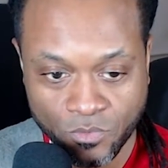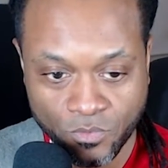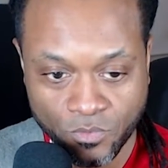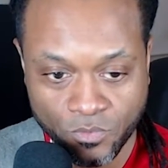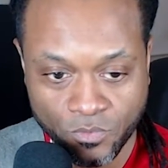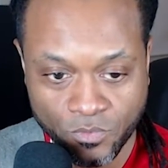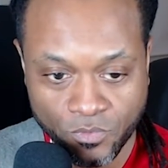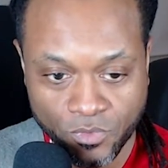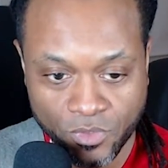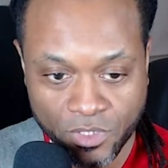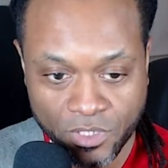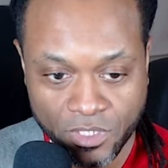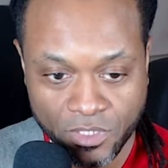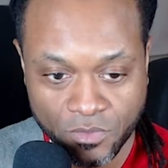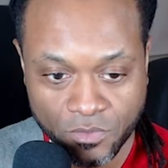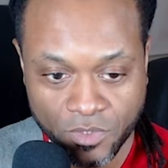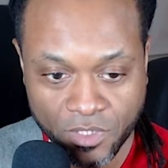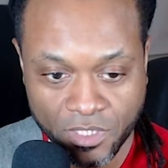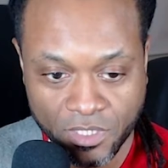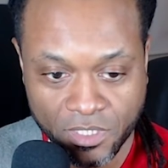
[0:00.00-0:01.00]
really
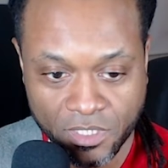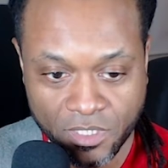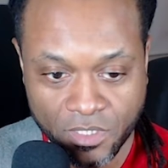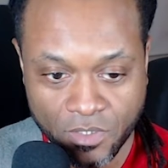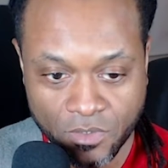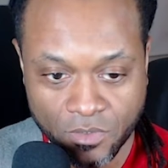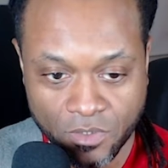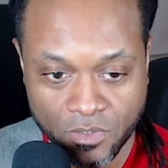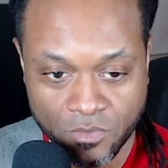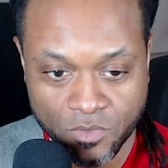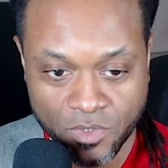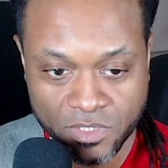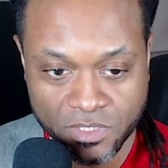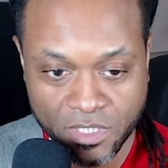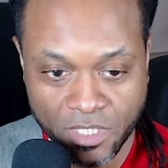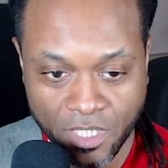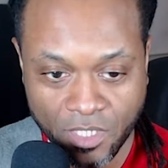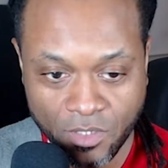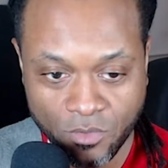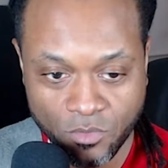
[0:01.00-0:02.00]
quickly. Hold on one
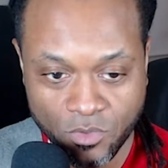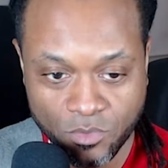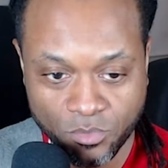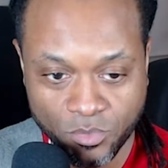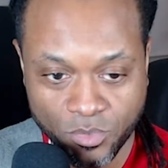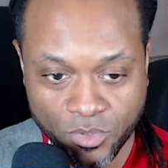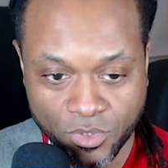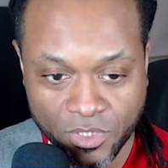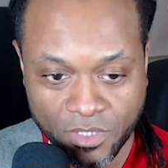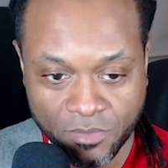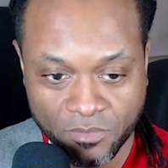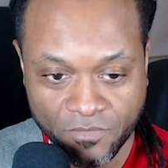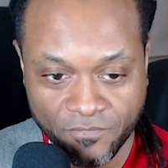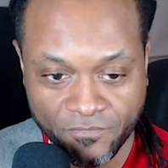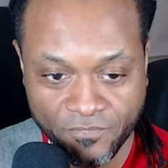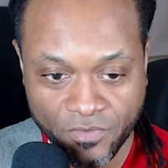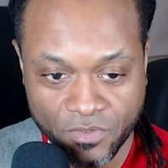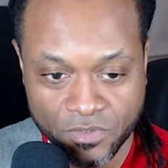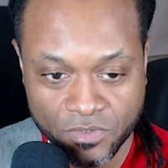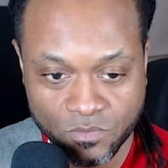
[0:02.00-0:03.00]
second. We'll pull up the
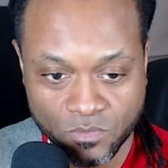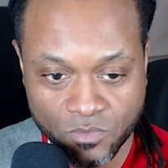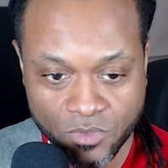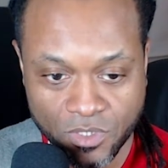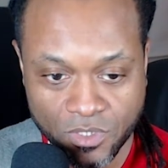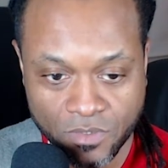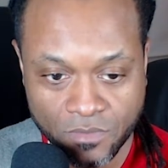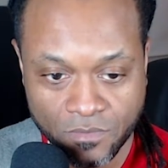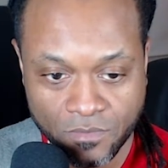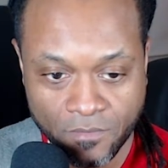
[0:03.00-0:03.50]
first one.